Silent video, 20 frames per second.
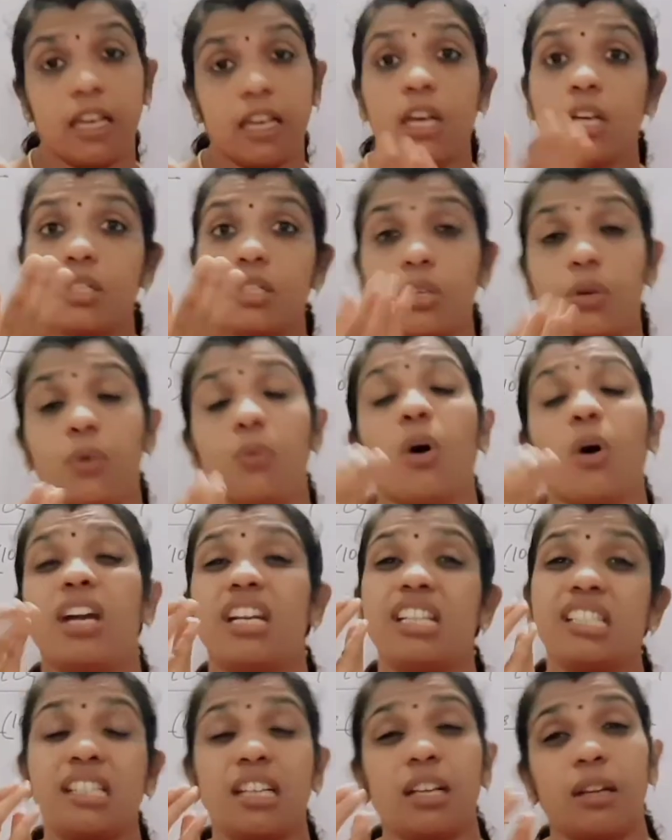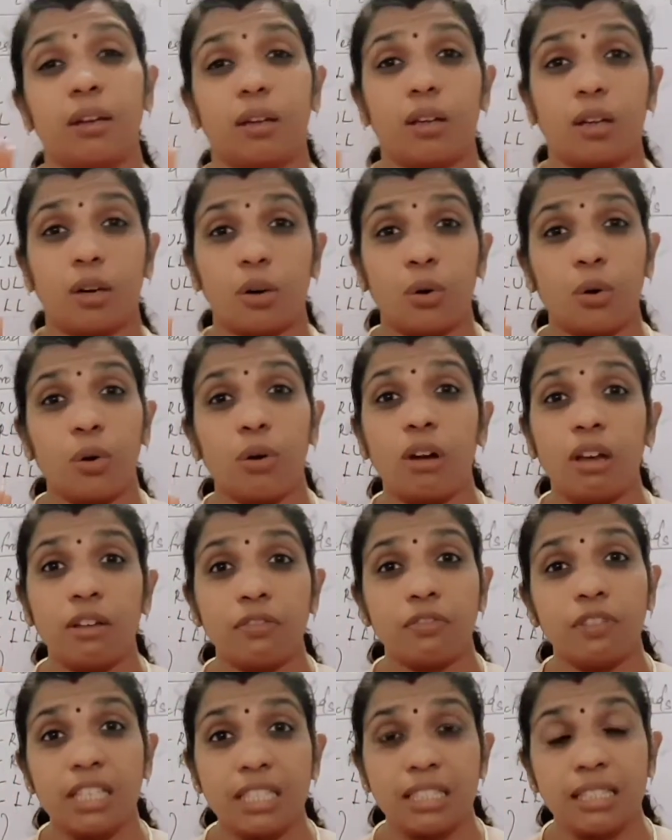So, what is the role of
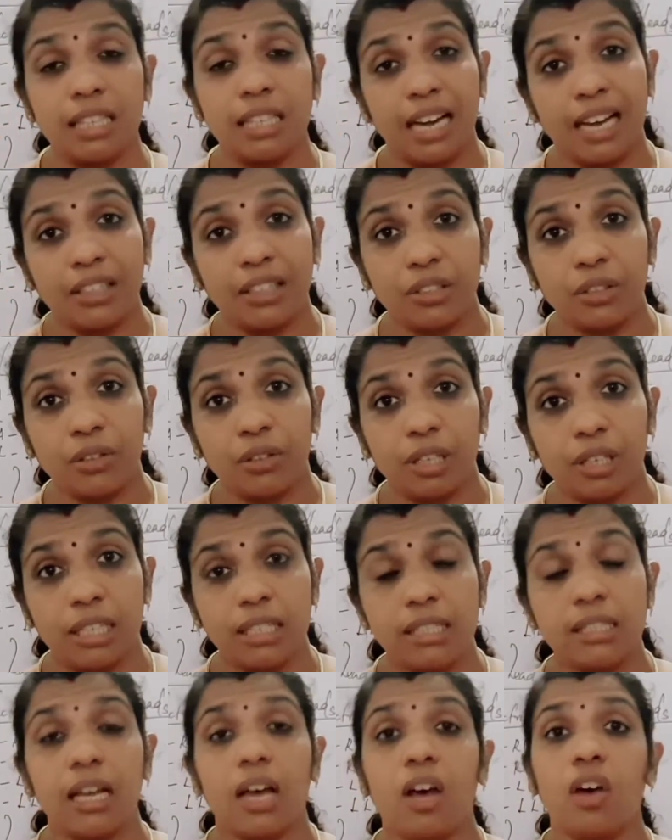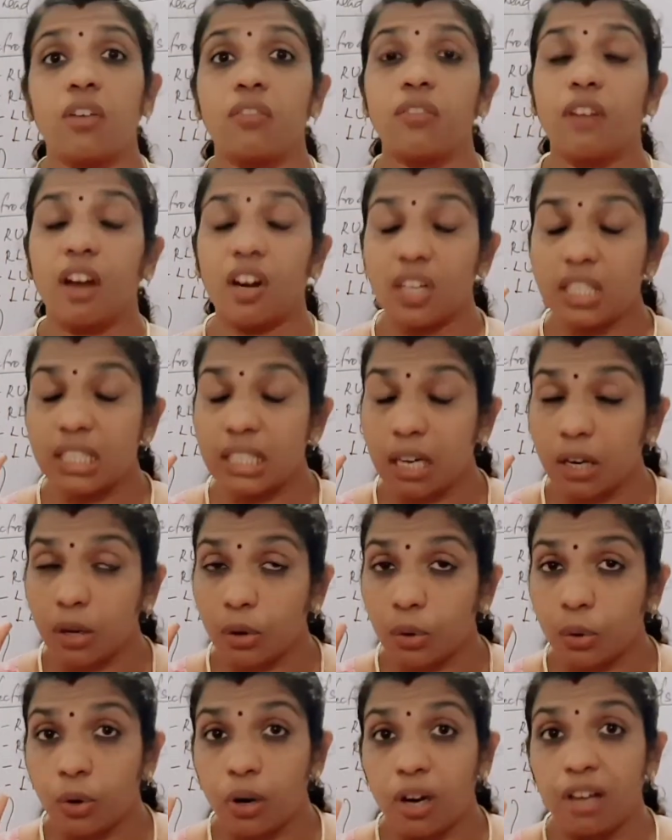this electrode is, or what is the
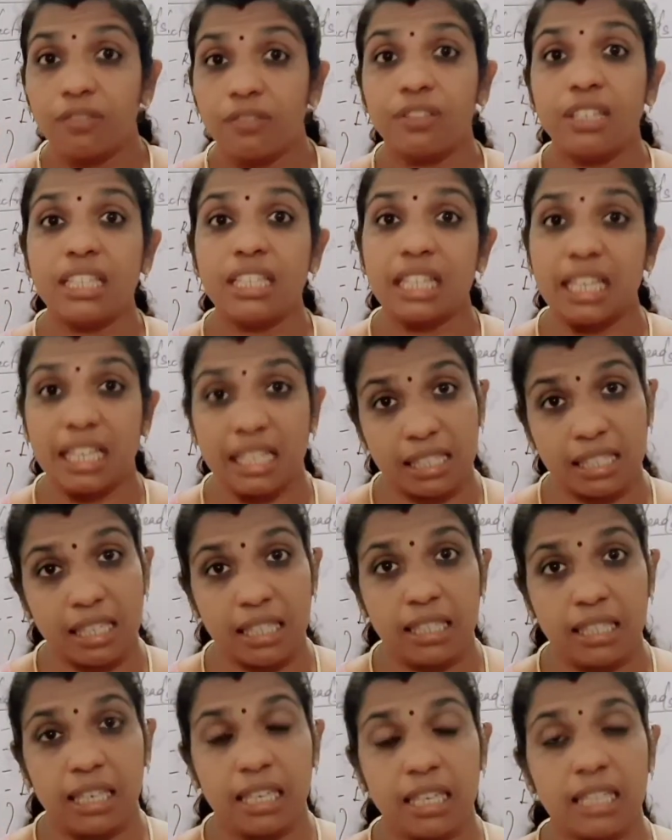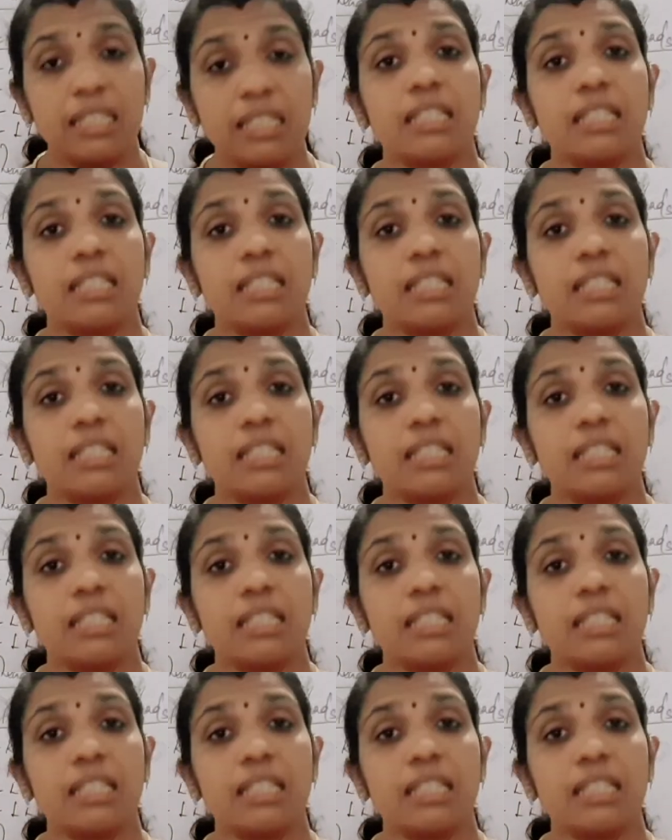role of this ECG is?